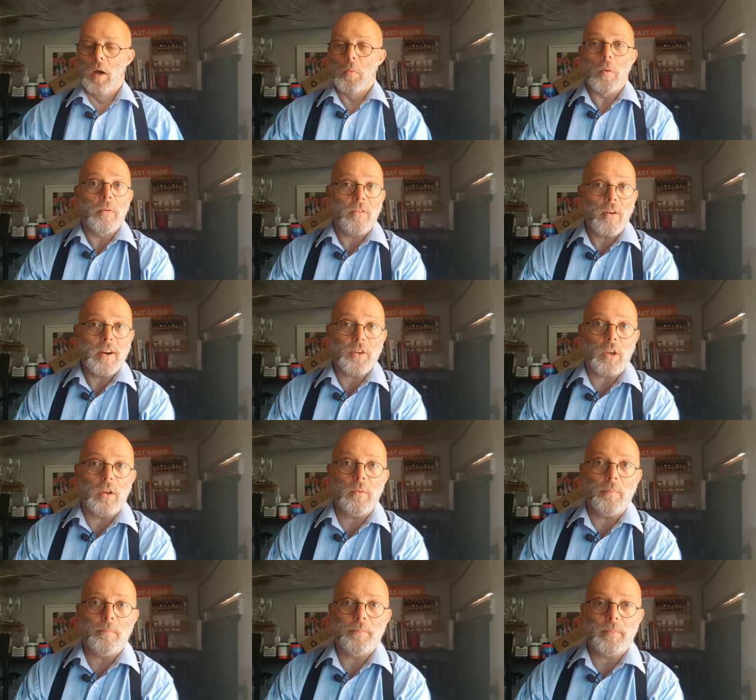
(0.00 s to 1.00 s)
Well, before I
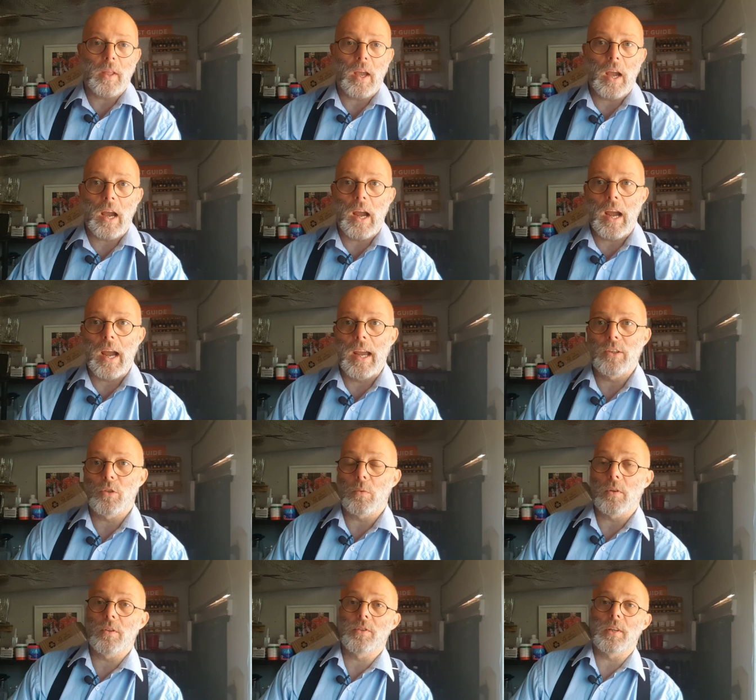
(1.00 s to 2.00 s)
do, I
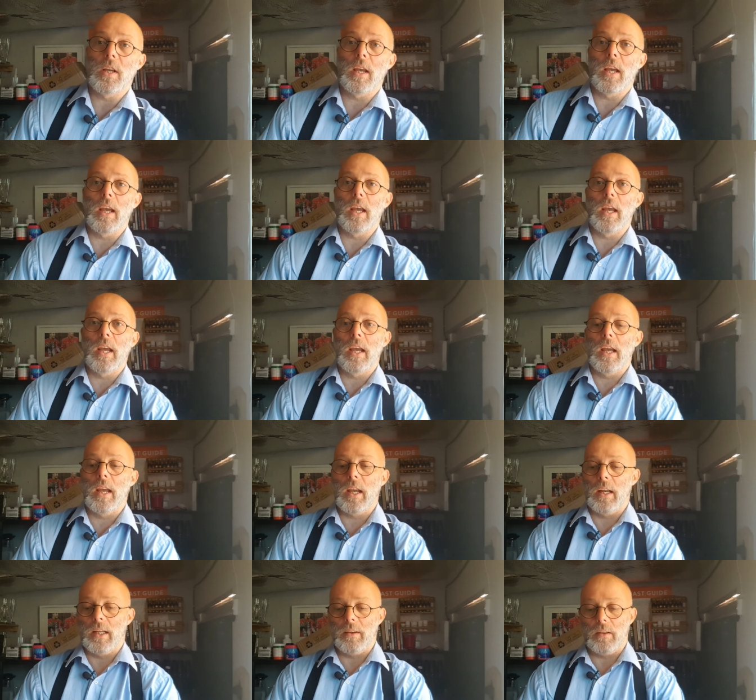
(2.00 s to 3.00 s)
just want to
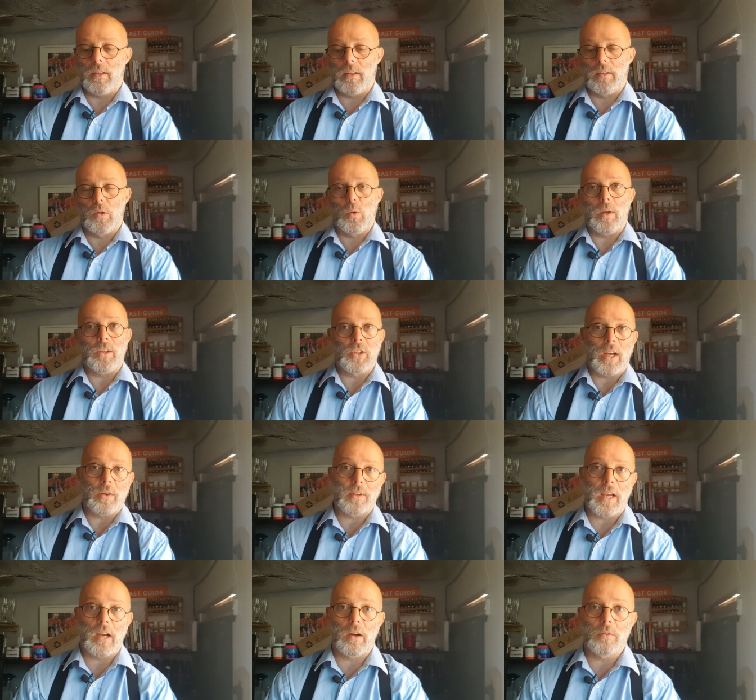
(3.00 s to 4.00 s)
say a quick
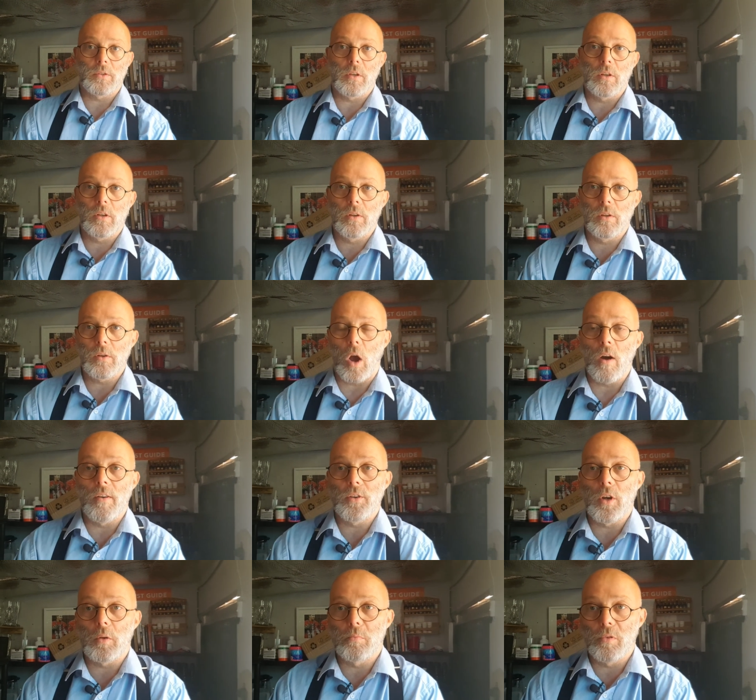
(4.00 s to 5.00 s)
shout out to
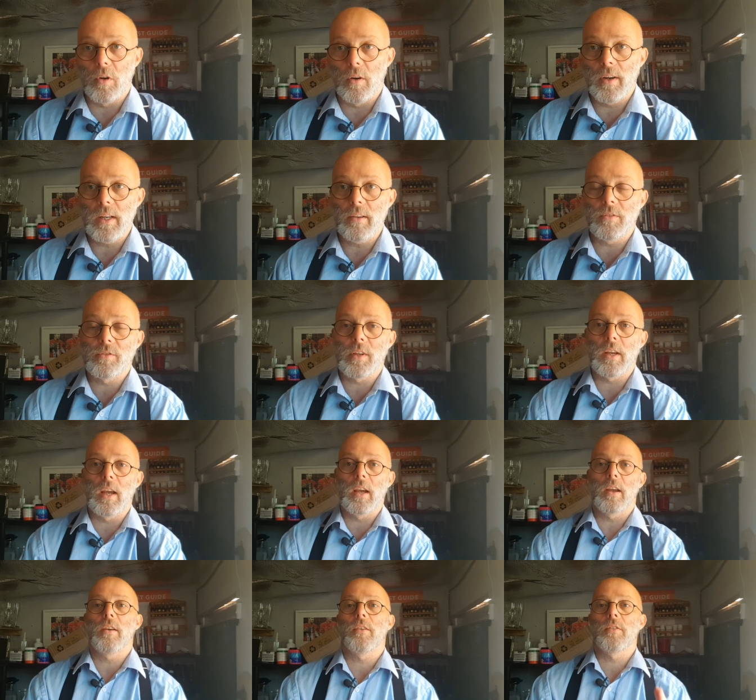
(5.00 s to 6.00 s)
Hollow Dog Brewery and
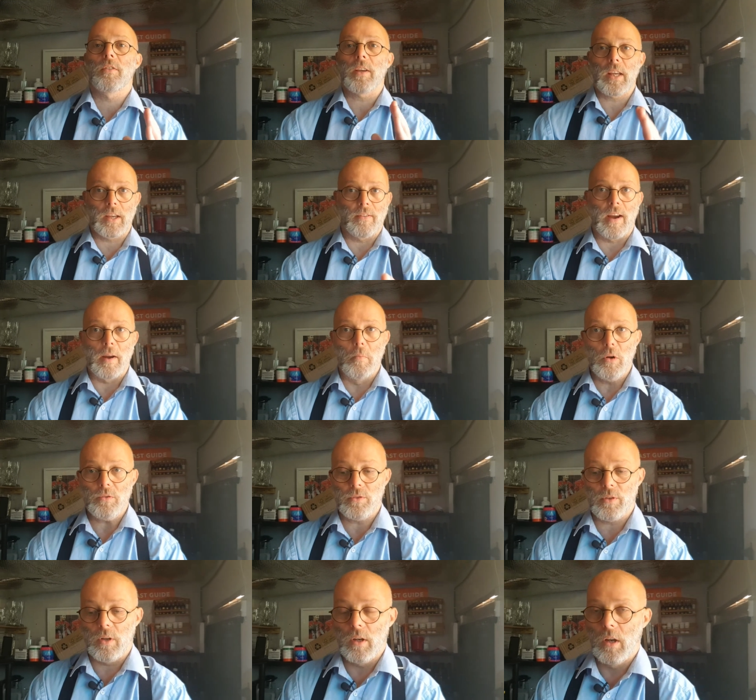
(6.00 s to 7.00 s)
say thank you very
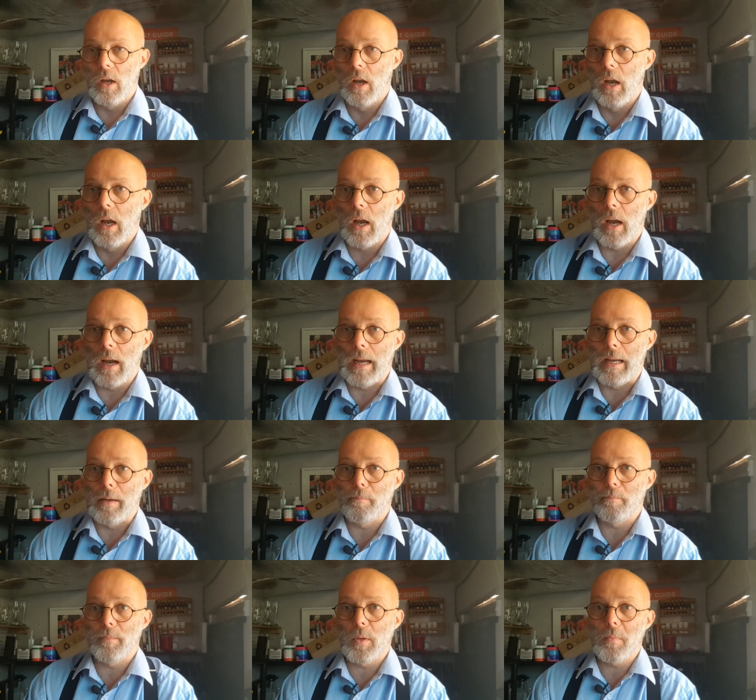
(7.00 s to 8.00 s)
much.
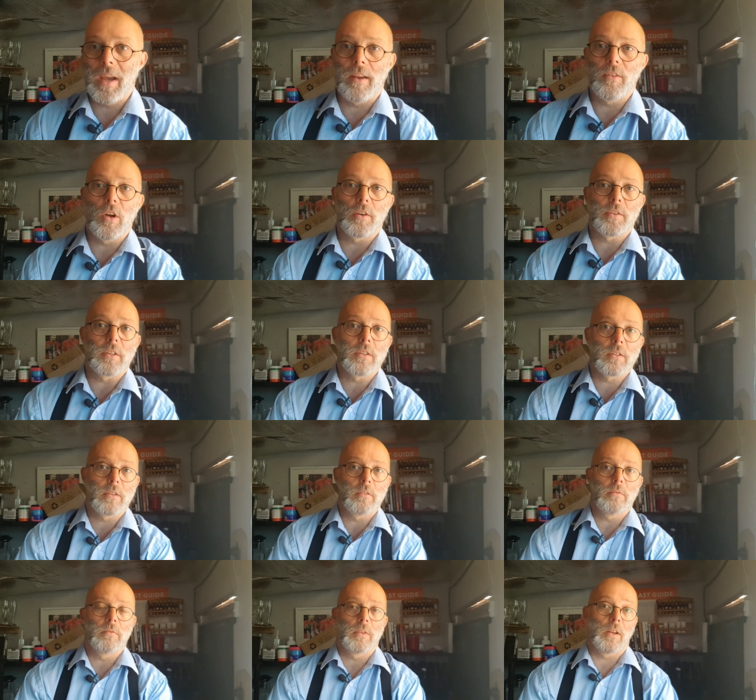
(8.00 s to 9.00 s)
Um, you may have
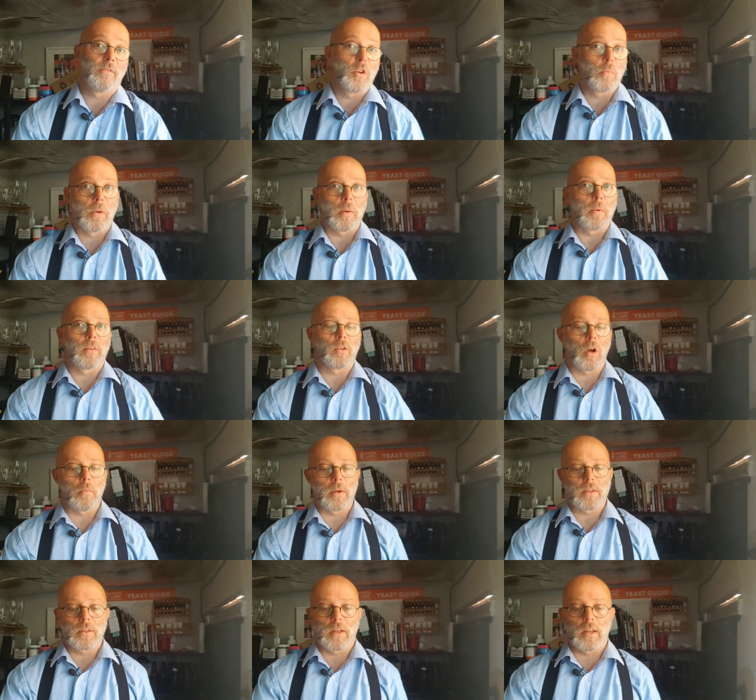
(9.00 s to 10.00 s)
noticed a few people have
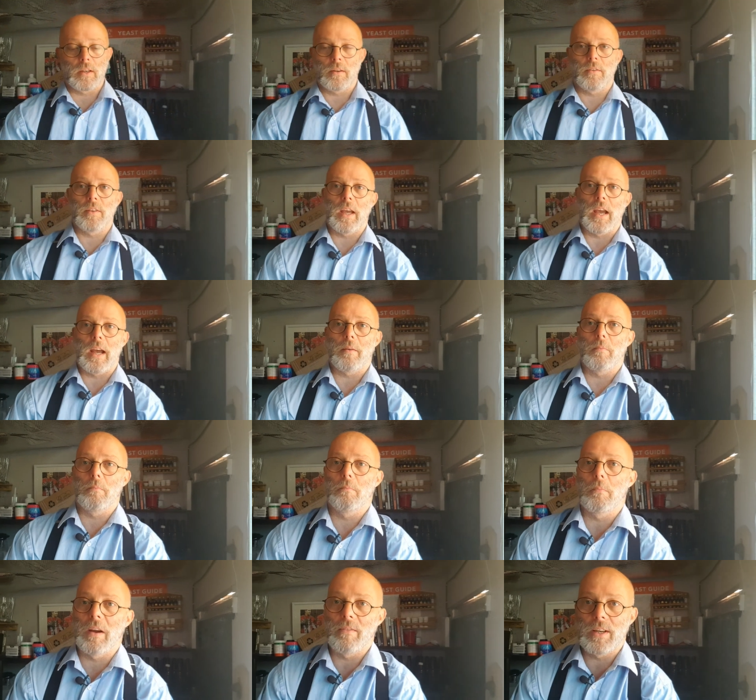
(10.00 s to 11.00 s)
commented that
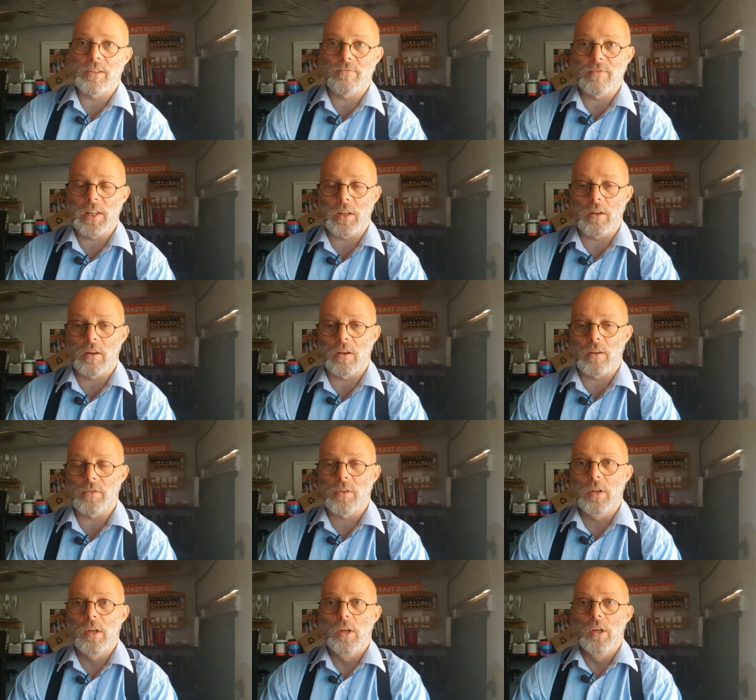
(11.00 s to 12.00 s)
my recent
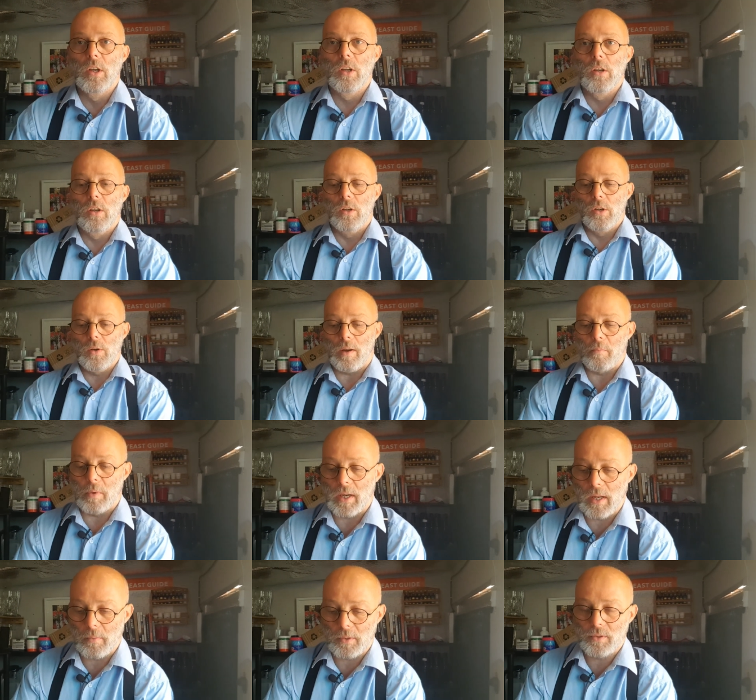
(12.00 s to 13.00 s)
videos, you haven't
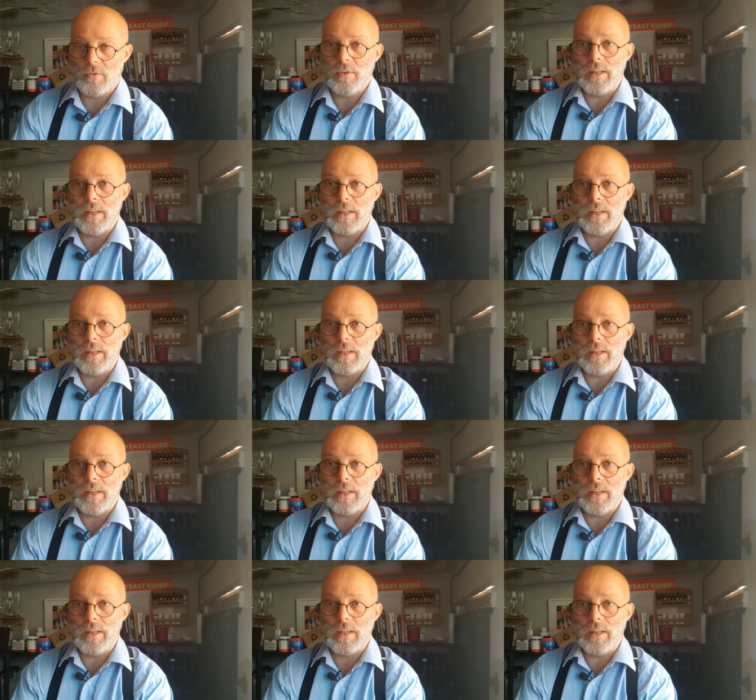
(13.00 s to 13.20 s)
been able to